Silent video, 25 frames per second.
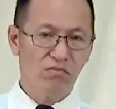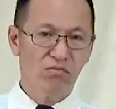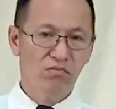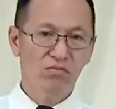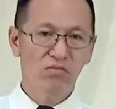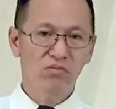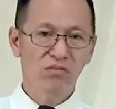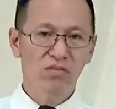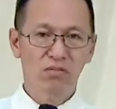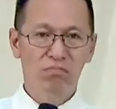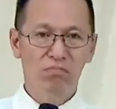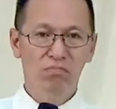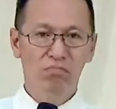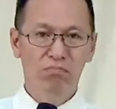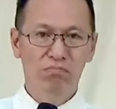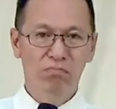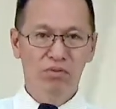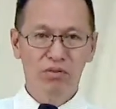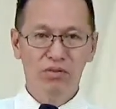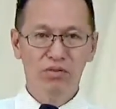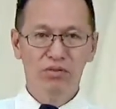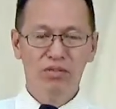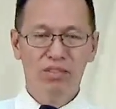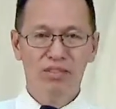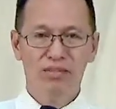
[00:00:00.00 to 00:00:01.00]

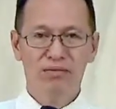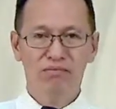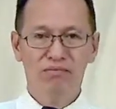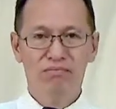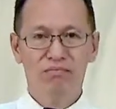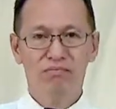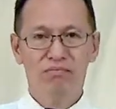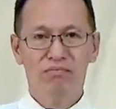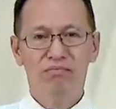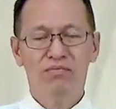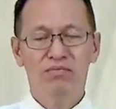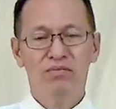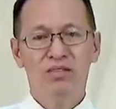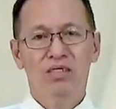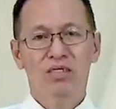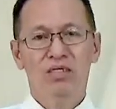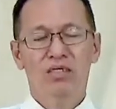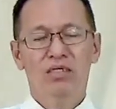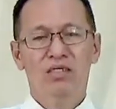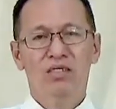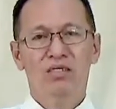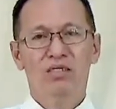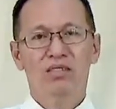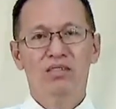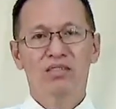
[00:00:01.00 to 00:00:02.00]
important
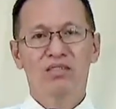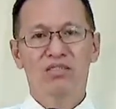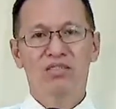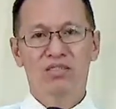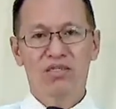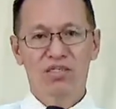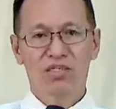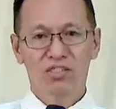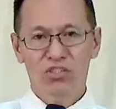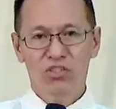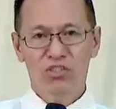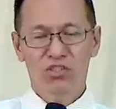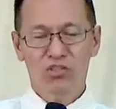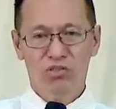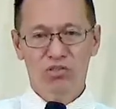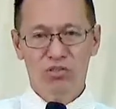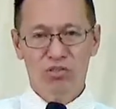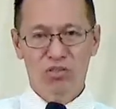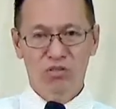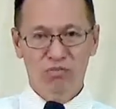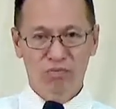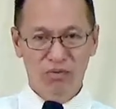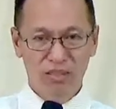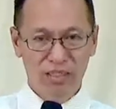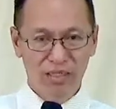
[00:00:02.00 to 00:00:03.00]
creature
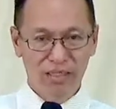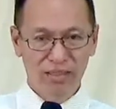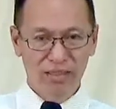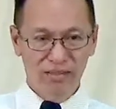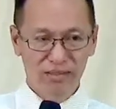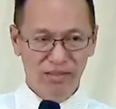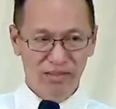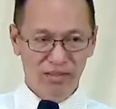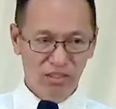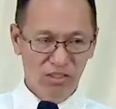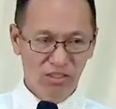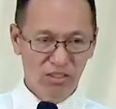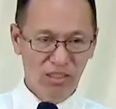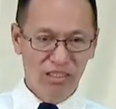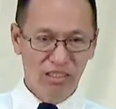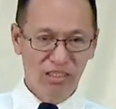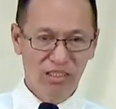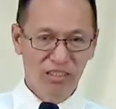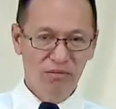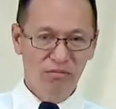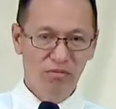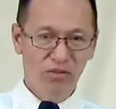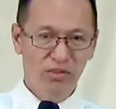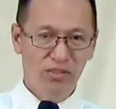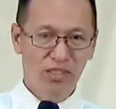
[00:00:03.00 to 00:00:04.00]
of God sa
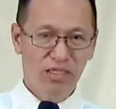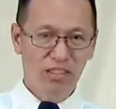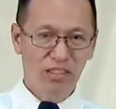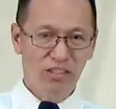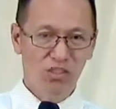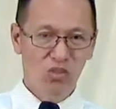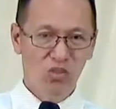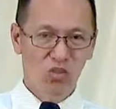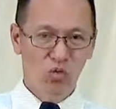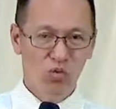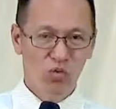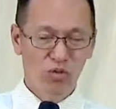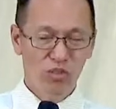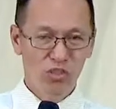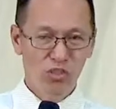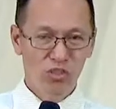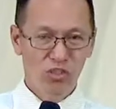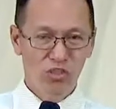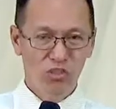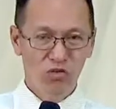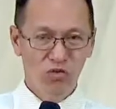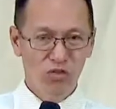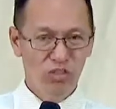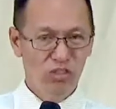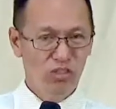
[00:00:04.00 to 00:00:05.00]
sanglibutang ito,
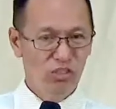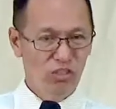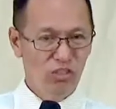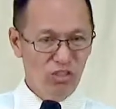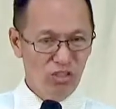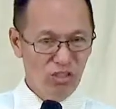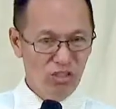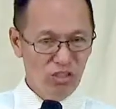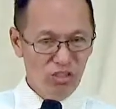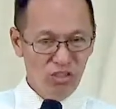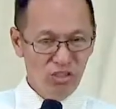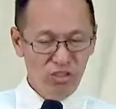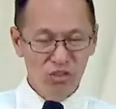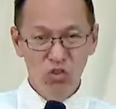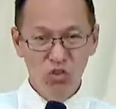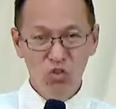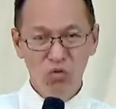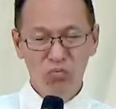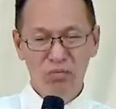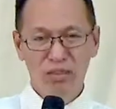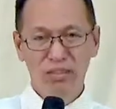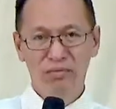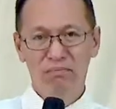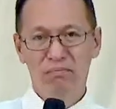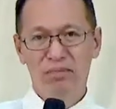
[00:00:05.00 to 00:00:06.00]
which is
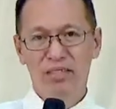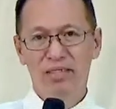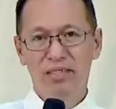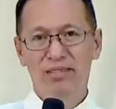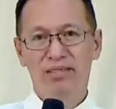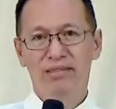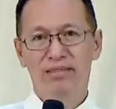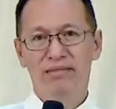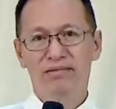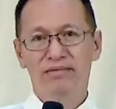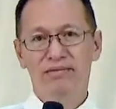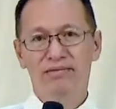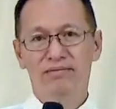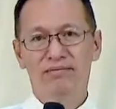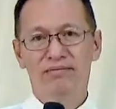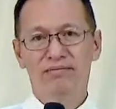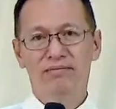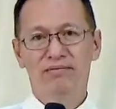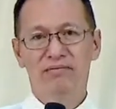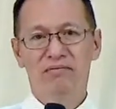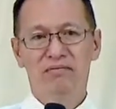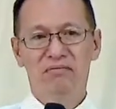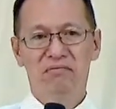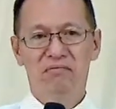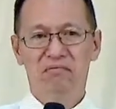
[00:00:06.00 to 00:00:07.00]
human being,
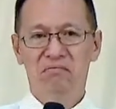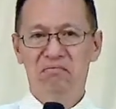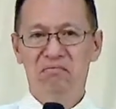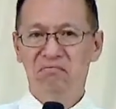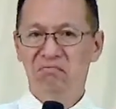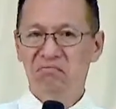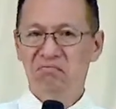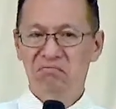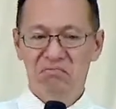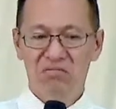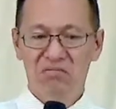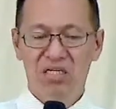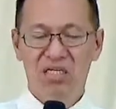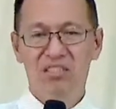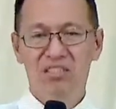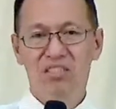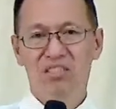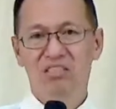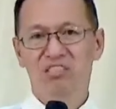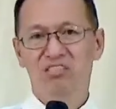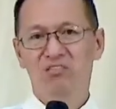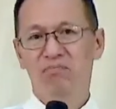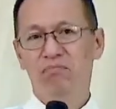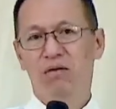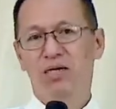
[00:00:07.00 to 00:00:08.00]
they
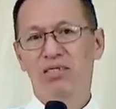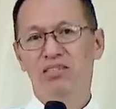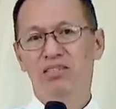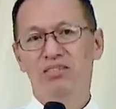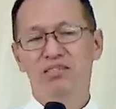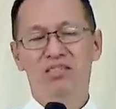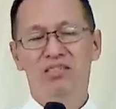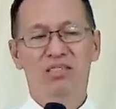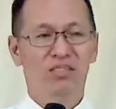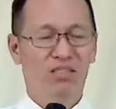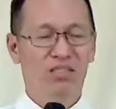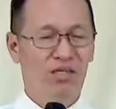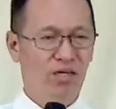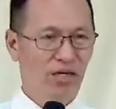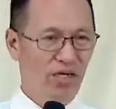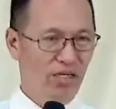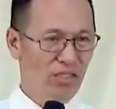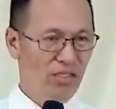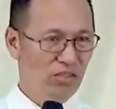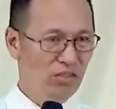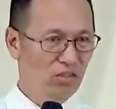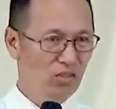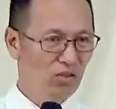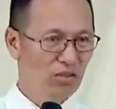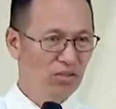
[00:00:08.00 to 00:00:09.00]
despised their
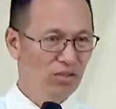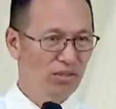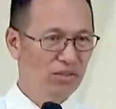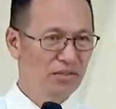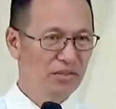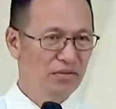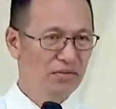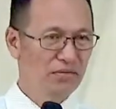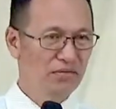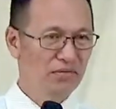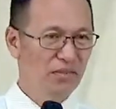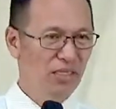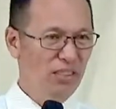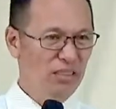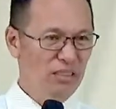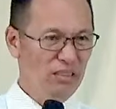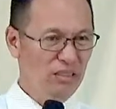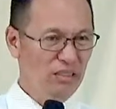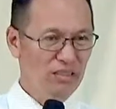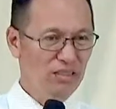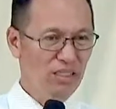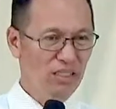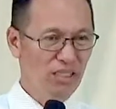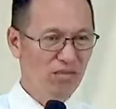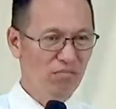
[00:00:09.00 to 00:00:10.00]
creator. They did
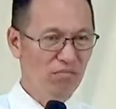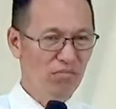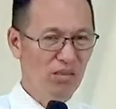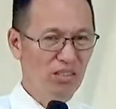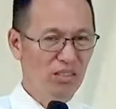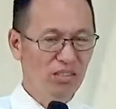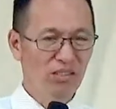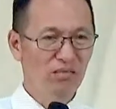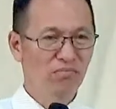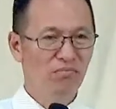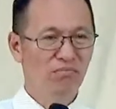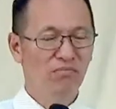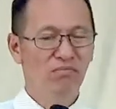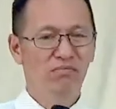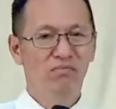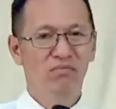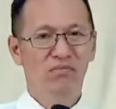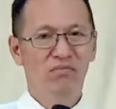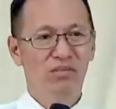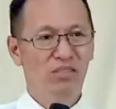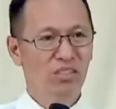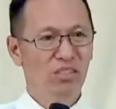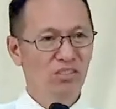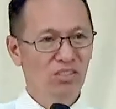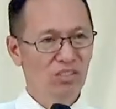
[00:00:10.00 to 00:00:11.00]
not believe the
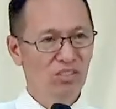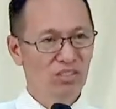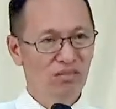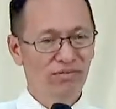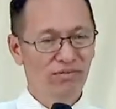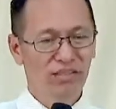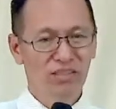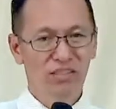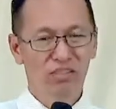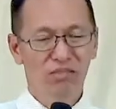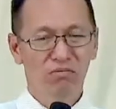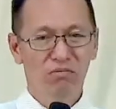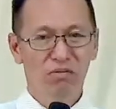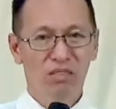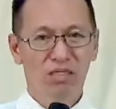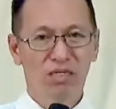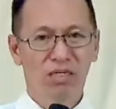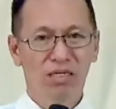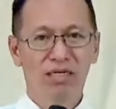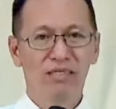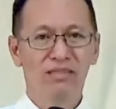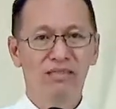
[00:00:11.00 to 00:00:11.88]
servant of God.